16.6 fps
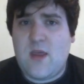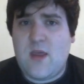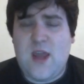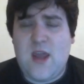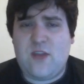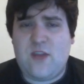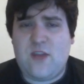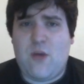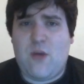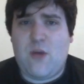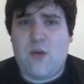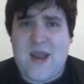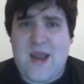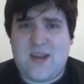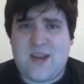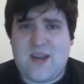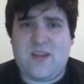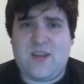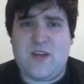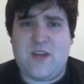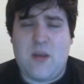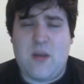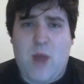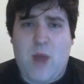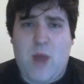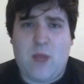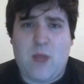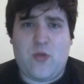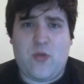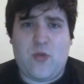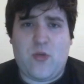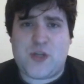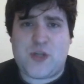It is not mandated in the Bible,
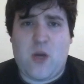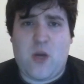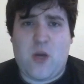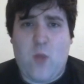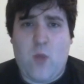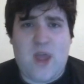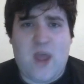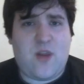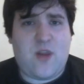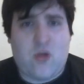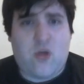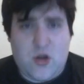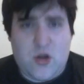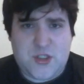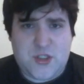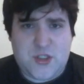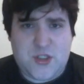thou shalt wear the cross.